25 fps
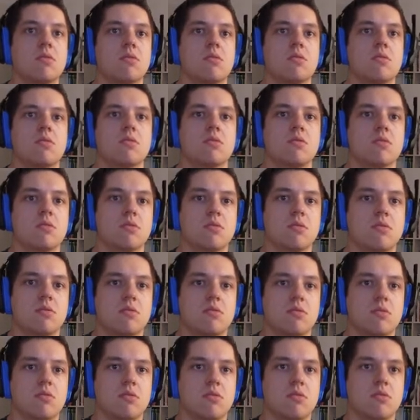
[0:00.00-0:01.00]

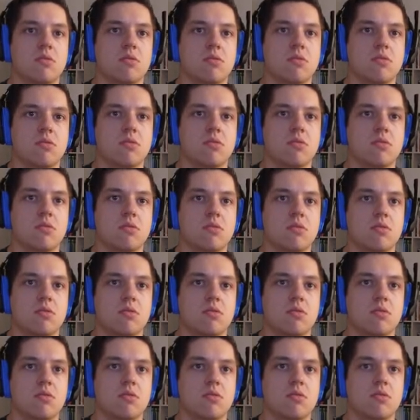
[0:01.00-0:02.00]

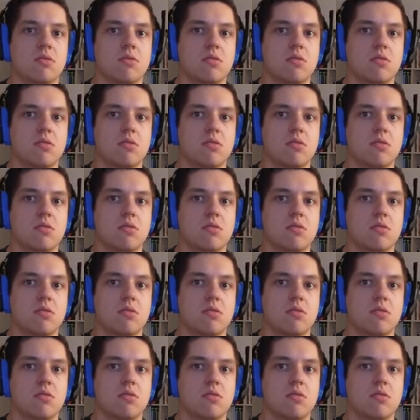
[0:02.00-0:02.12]
(silence)